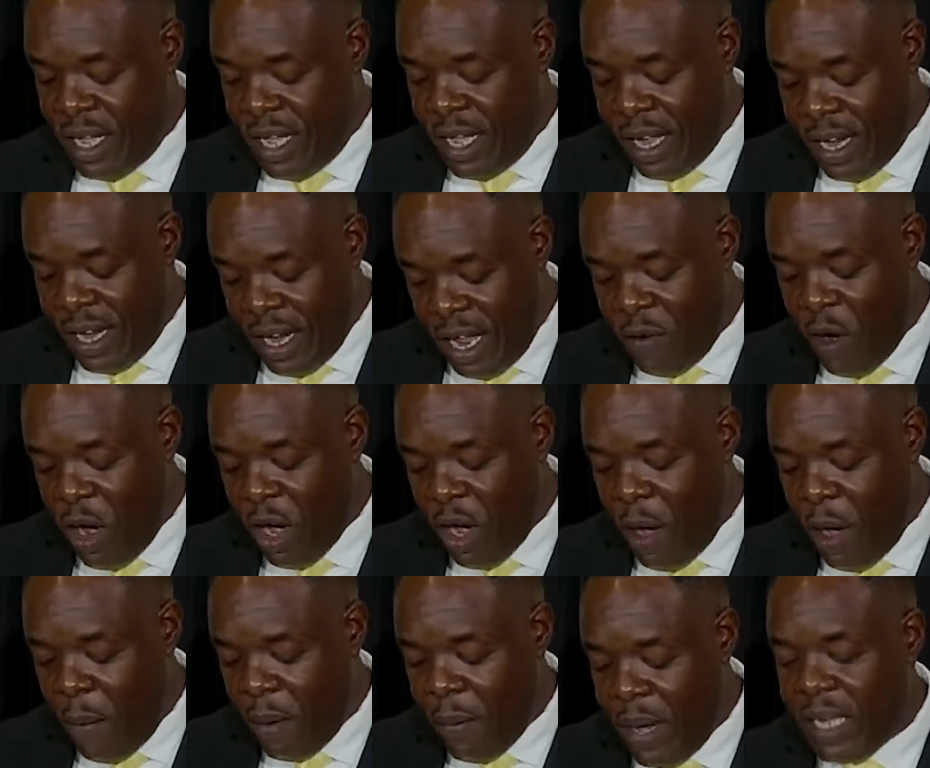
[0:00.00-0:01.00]
Glenroy
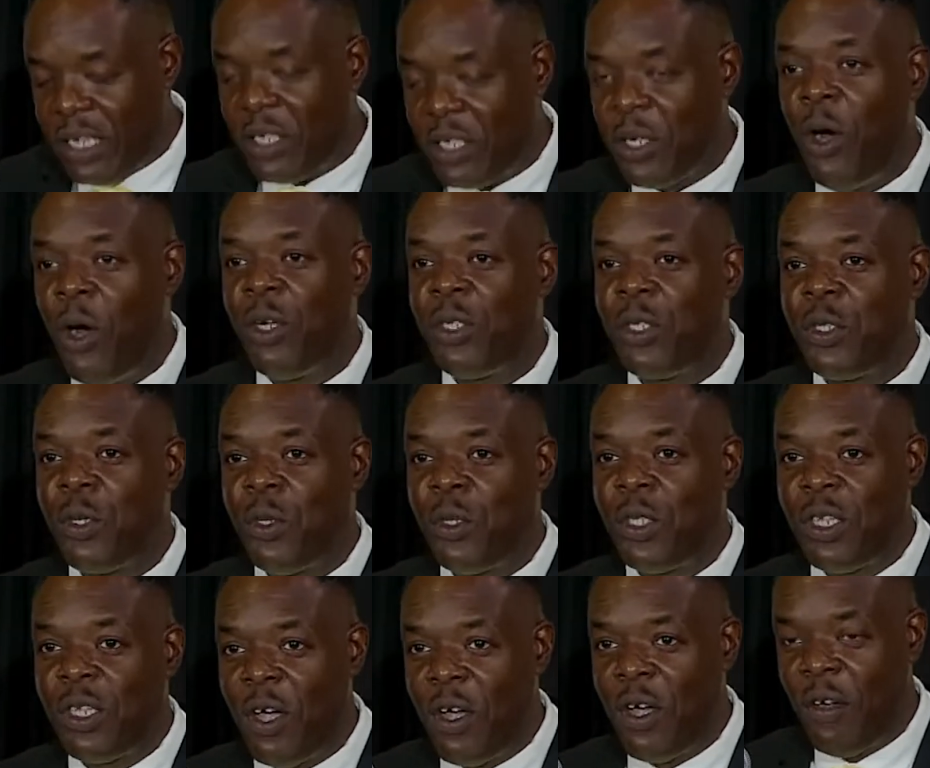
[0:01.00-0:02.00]
Cumberbatch also
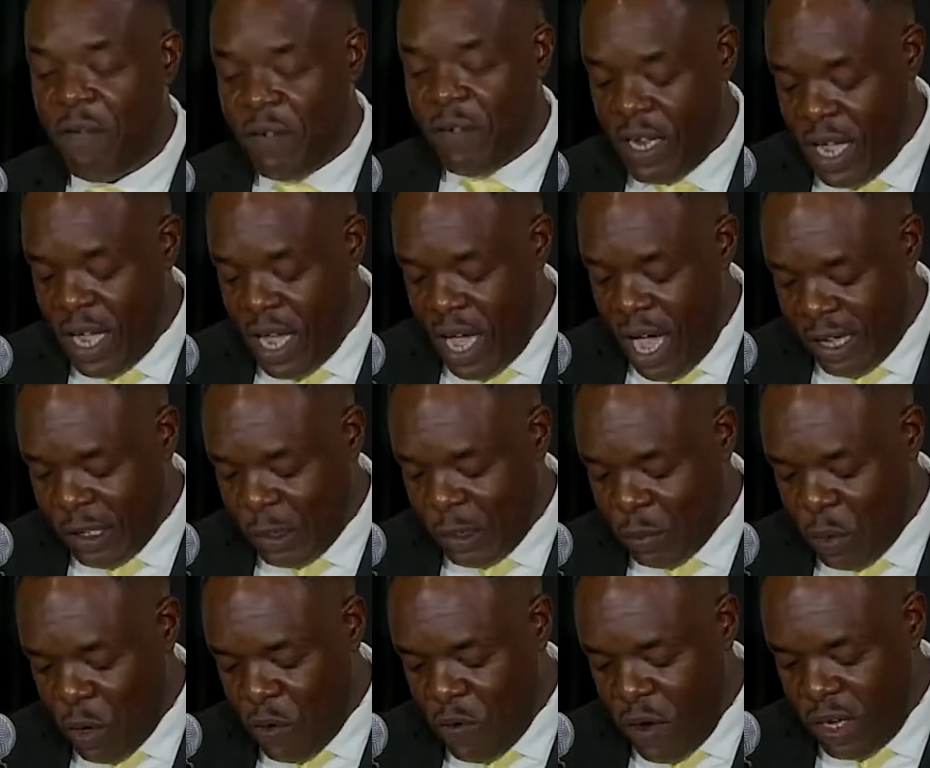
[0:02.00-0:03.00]
served as
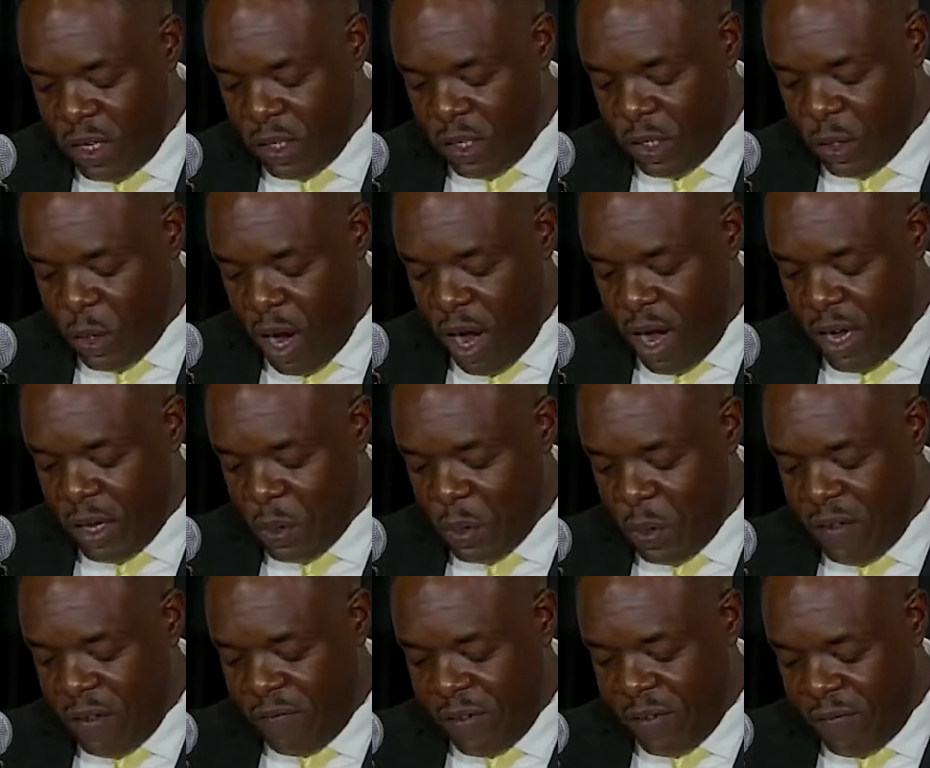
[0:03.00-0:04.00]
pro registrar
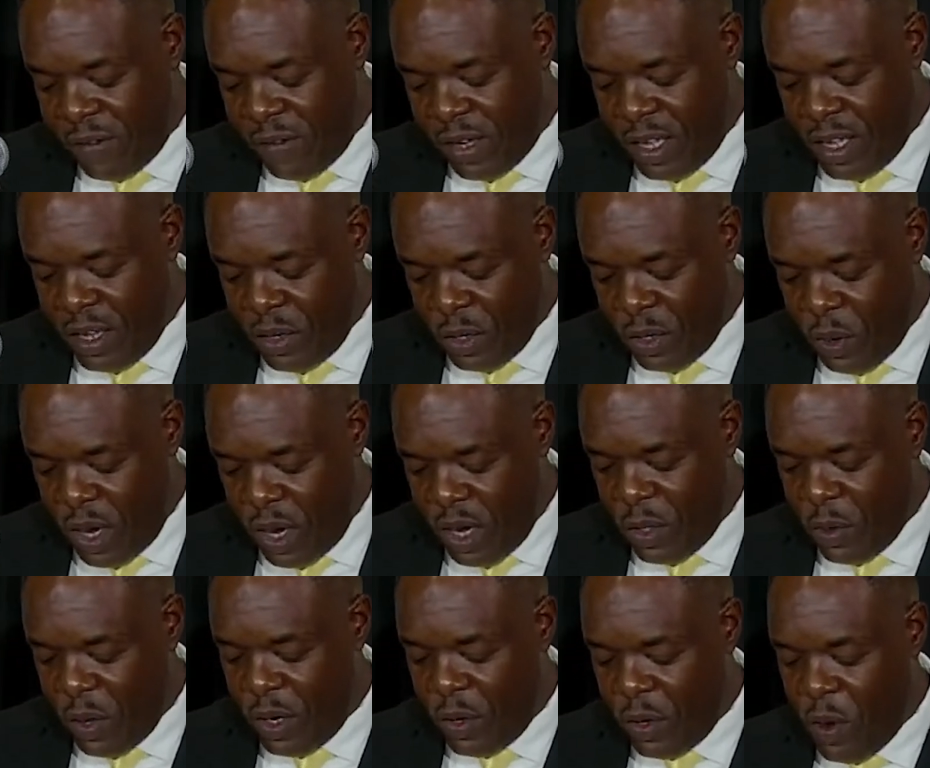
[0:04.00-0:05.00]
2015 to
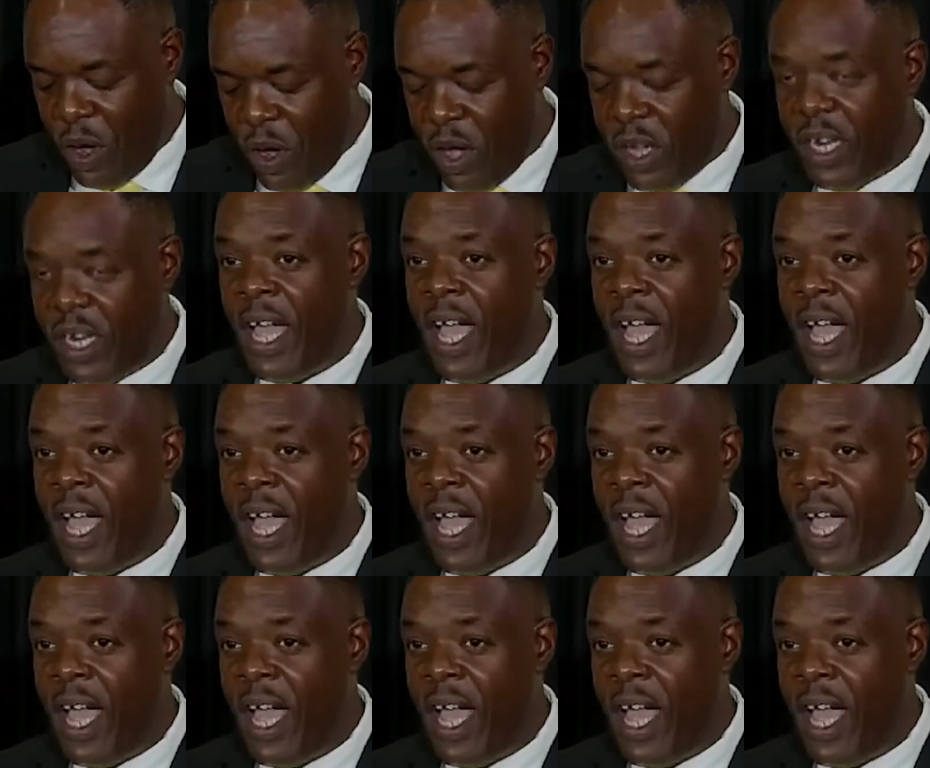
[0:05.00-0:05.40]
2021.